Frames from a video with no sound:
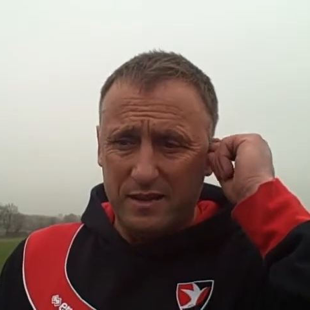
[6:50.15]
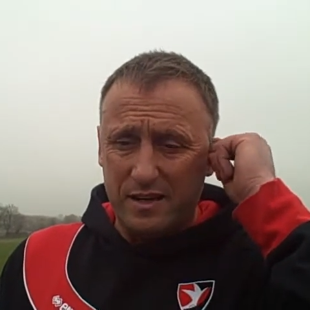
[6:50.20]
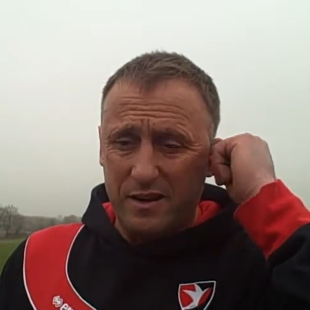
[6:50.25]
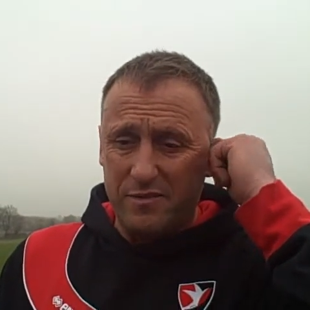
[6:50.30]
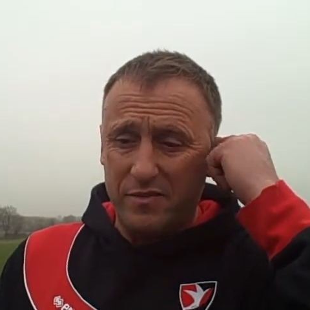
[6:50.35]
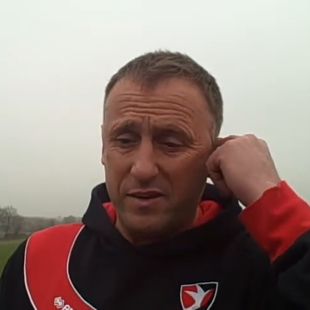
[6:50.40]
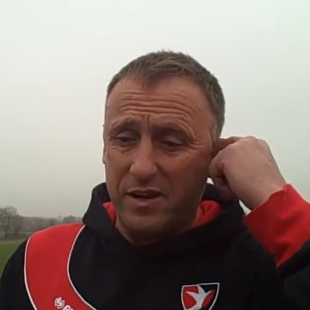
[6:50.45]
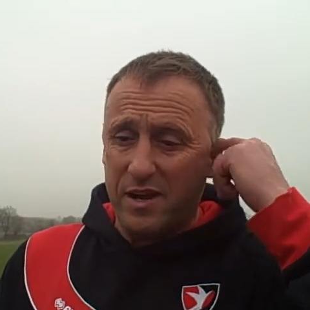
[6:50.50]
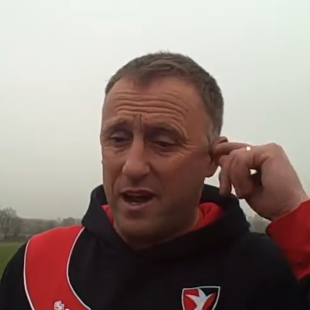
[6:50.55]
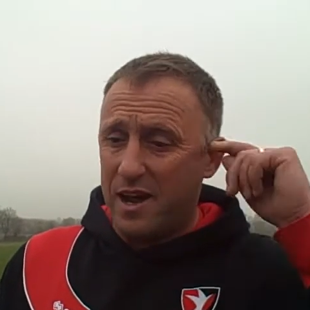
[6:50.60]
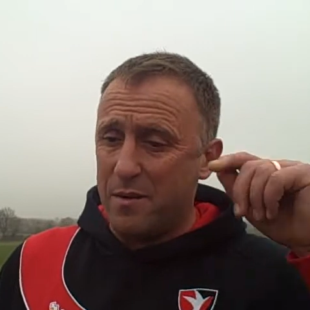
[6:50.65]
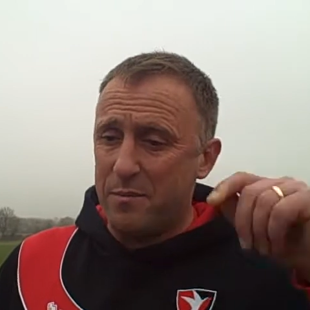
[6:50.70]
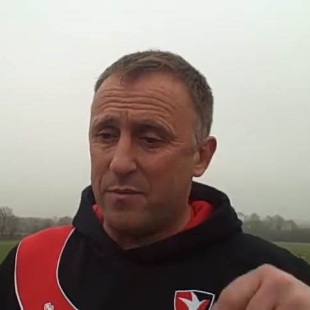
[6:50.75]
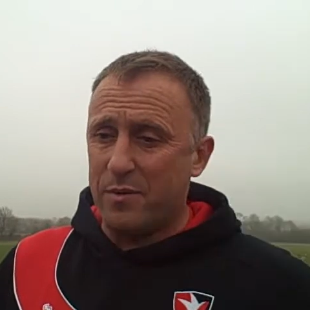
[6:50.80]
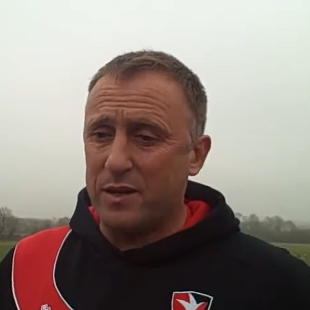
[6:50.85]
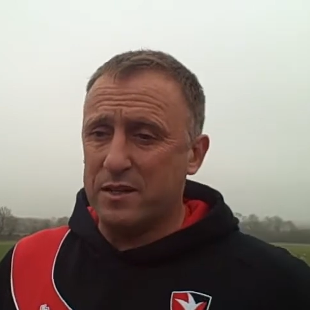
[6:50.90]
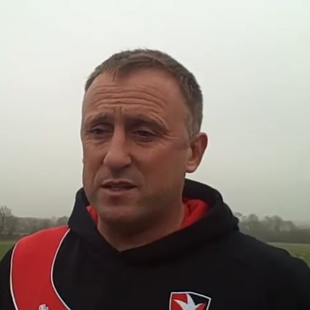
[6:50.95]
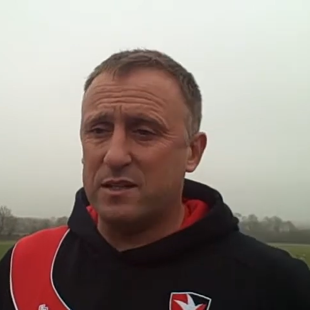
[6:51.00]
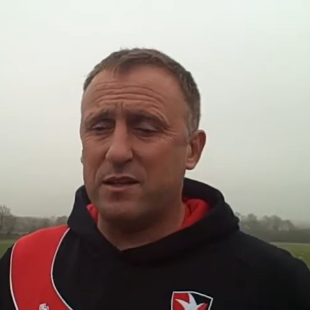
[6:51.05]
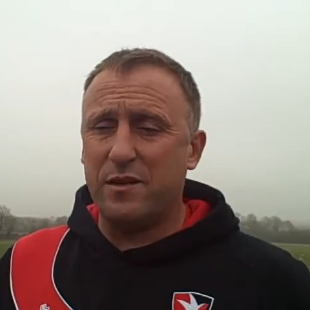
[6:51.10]
Every game
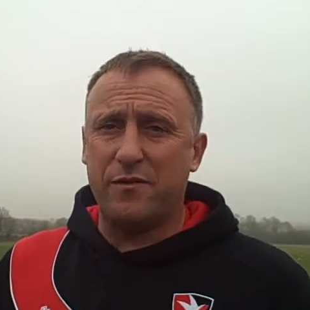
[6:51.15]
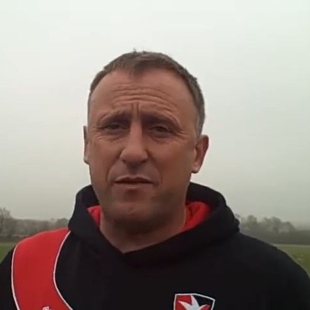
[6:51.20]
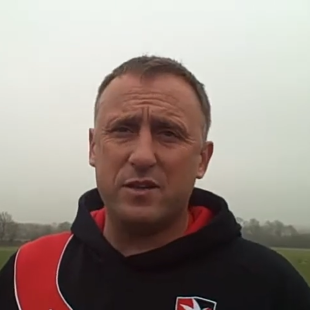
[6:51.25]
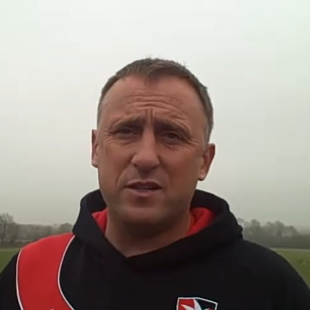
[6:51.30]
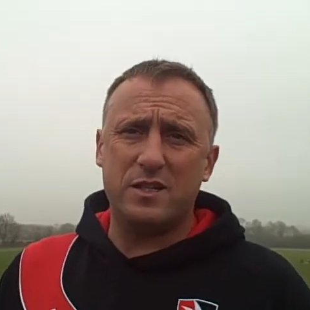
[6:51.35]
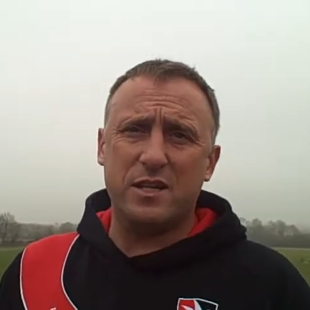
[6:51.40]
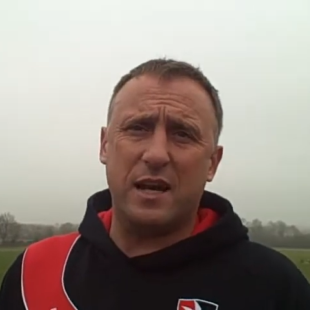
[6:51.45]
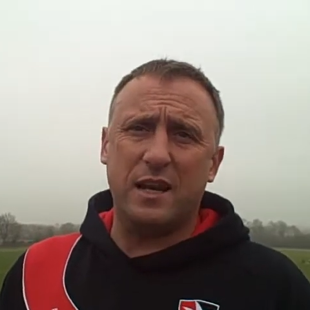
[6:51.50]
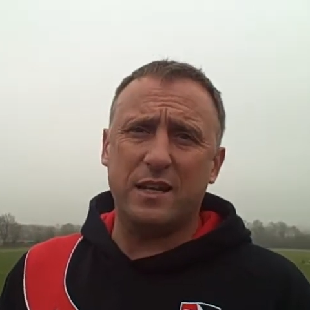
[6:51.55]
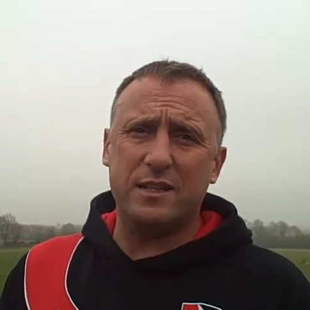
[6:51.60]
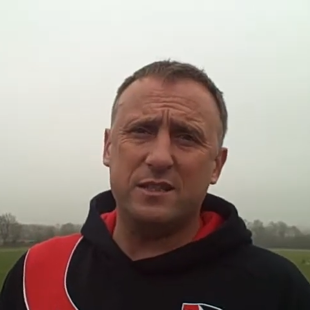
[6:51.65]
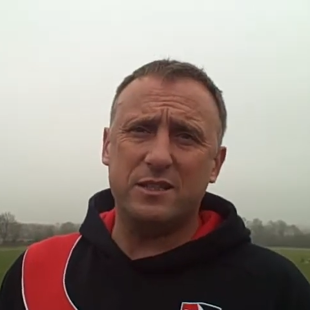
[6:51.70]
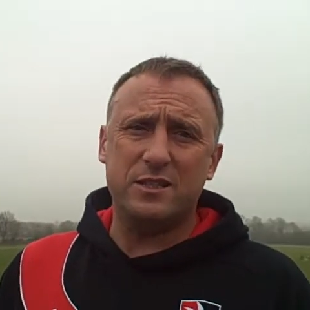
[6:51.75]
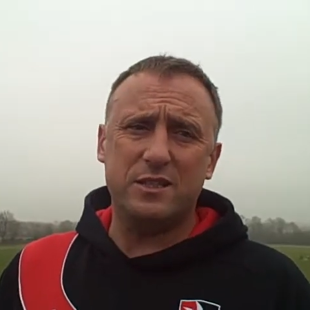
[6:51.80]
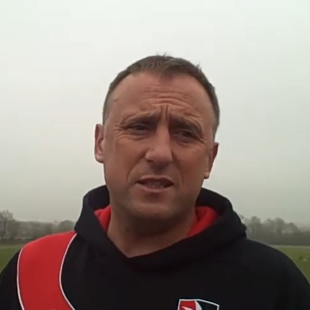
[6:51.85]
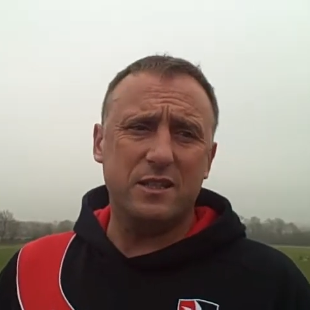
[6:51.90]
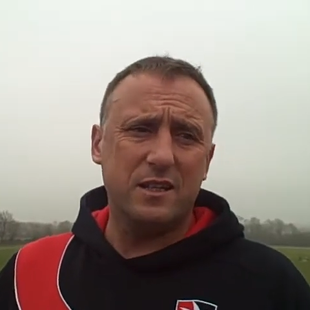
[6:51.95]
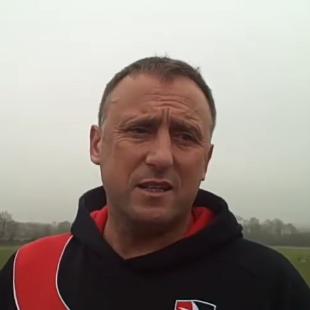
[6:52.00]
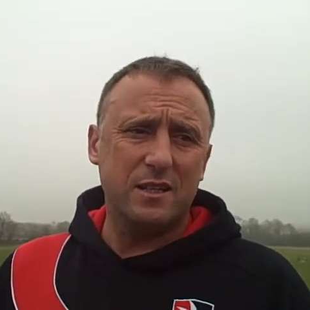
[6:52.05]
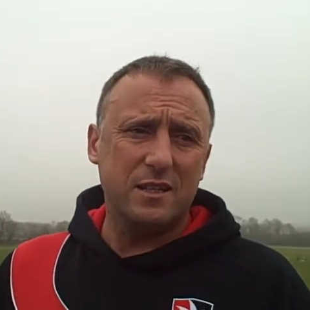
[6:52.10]
brings a different
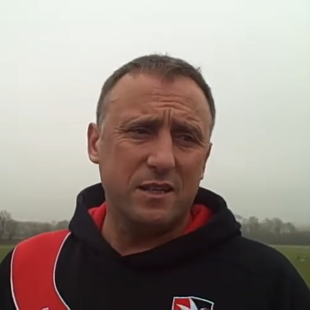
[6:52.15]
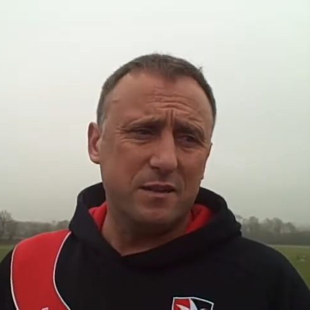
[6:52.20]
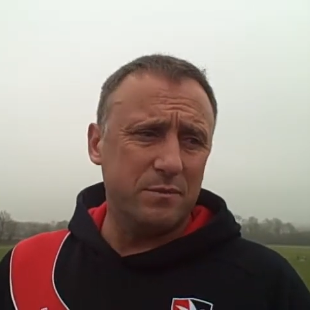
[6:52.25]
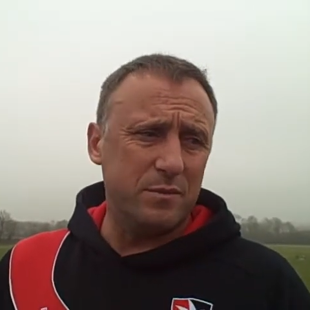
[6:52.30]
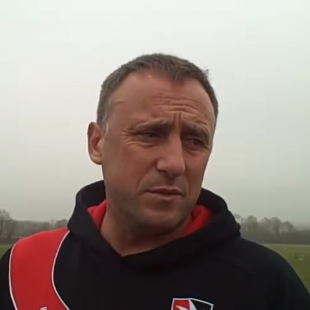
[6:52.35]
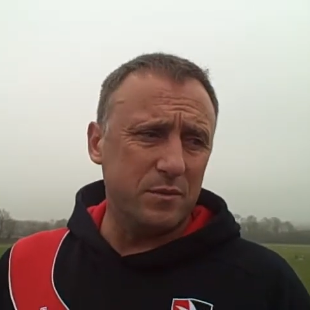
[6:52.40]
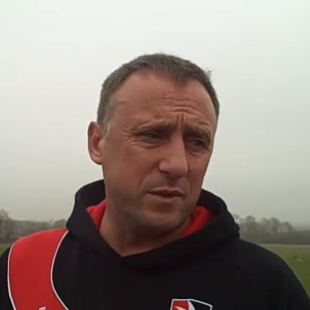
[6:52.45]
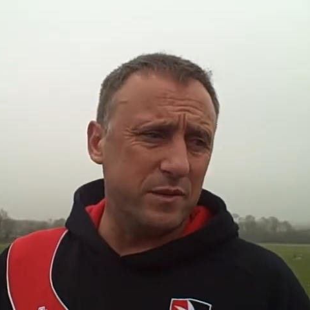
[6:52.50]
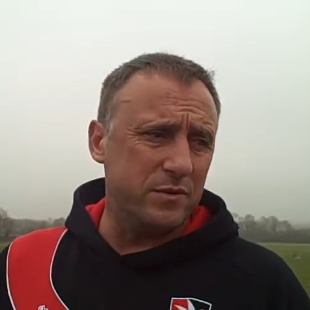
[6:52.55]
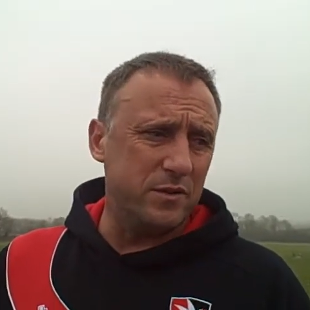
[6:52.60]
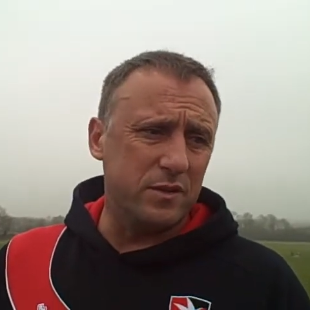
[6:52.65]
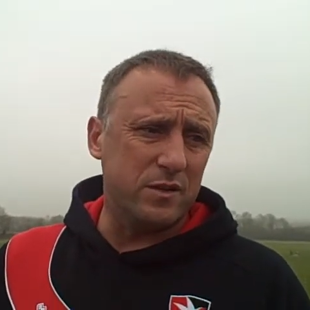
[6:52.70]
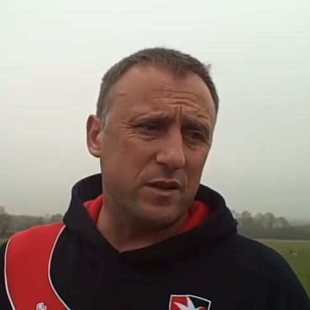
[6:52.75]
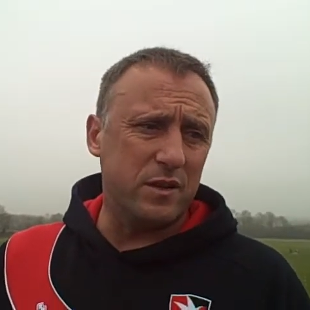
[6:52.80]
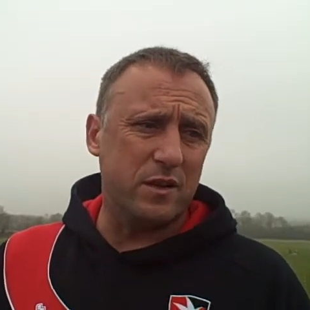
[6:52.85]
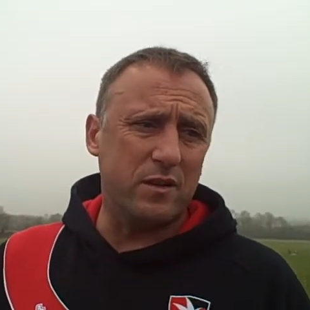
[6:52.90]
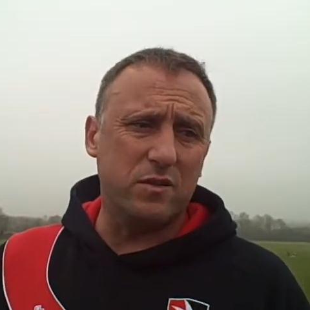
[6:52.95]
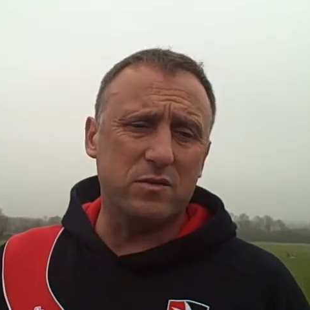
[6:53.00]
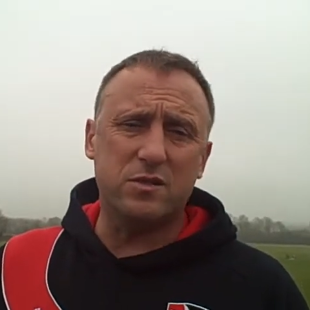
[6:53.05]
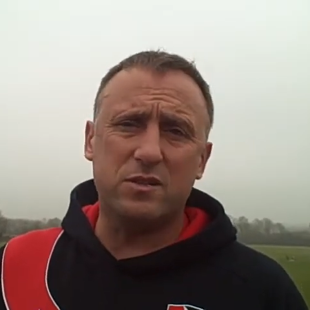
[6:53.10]
challenge, but we've just got
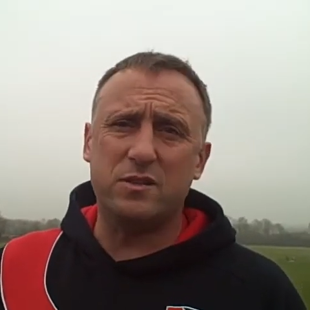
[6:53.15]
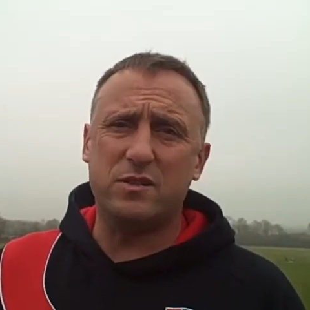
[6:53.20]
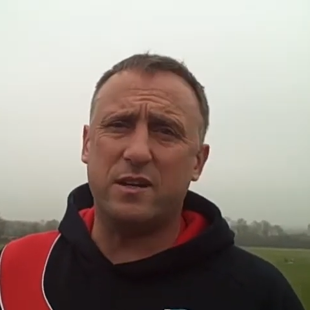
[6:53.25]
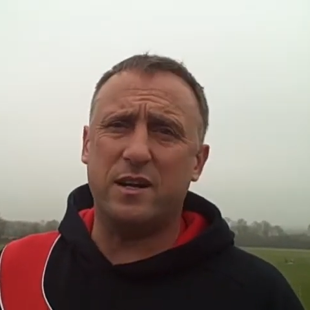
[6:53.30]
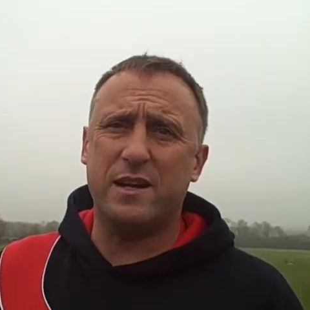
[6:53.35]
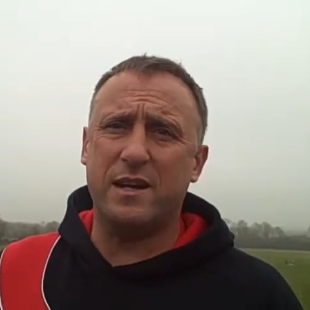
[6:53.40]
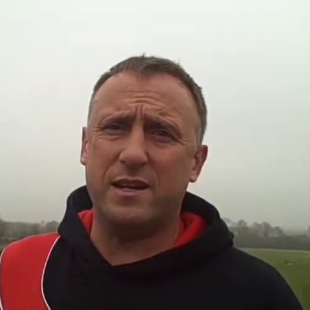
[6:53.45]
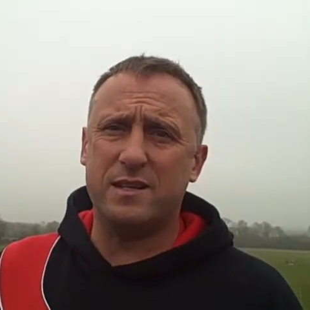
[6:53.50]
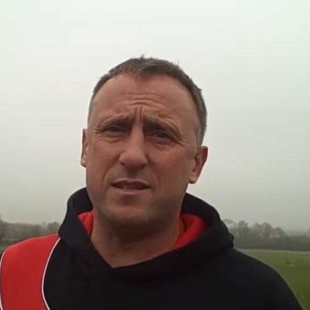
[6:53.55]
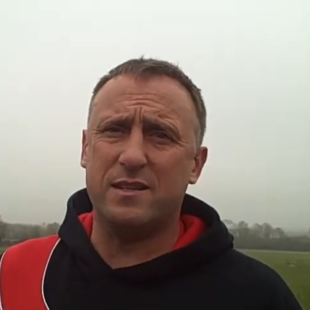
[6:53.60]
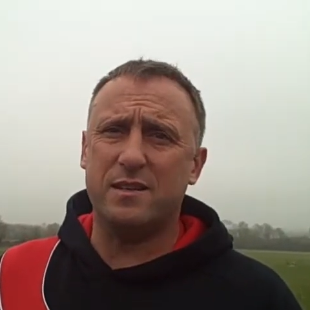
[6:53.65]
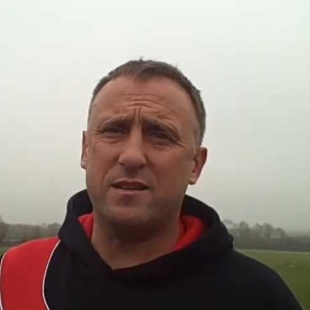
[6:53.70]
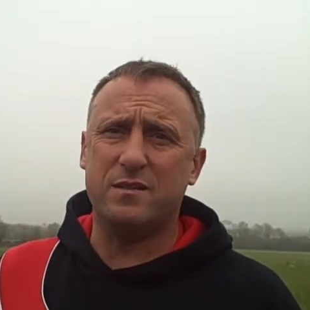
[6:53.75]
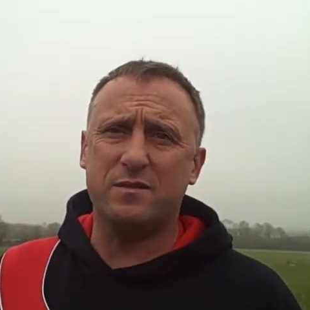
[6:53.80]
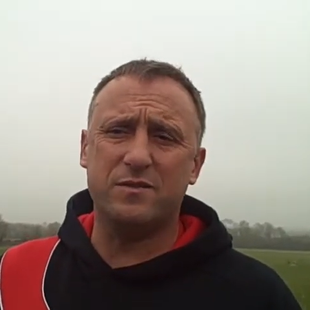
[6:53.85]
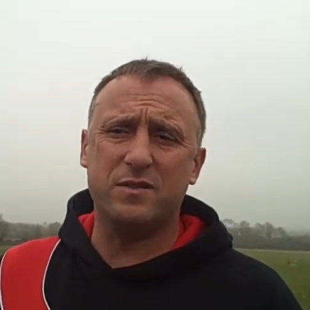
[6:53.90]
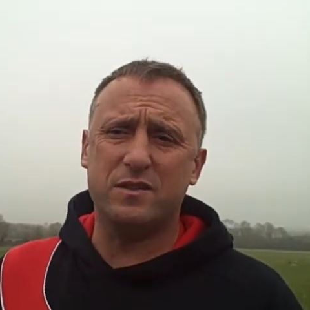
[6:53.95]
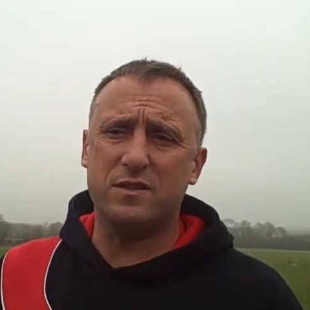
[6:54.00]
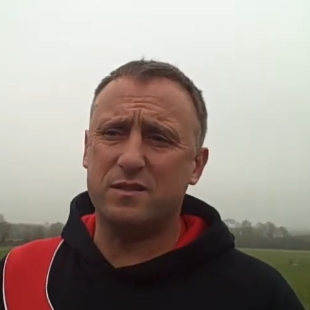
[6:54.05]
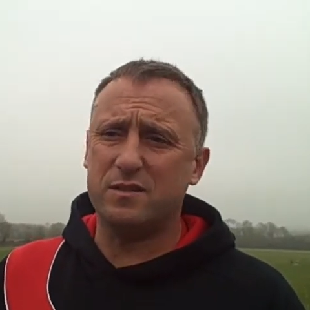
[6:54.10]
to concentrate on
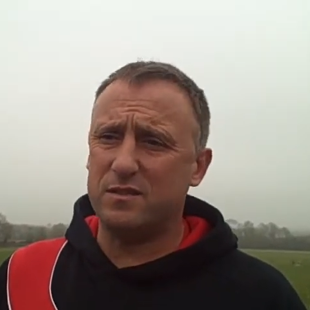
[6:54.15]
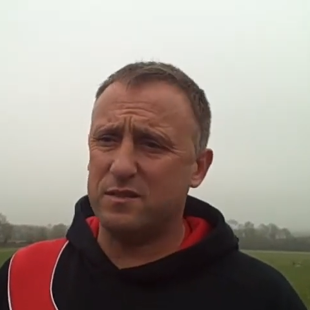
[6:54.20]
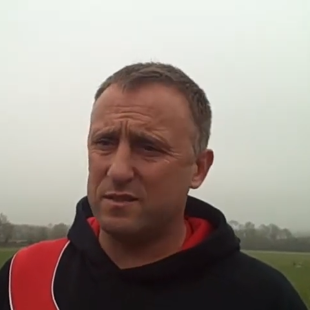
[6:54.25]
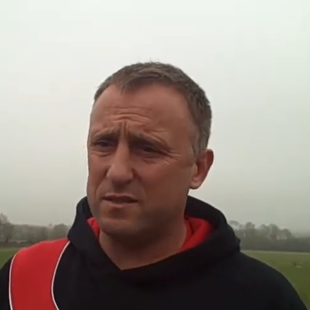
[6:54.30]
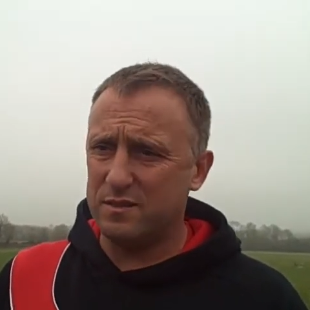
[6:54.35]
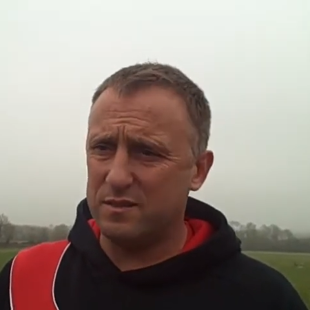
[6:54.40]
ourselves.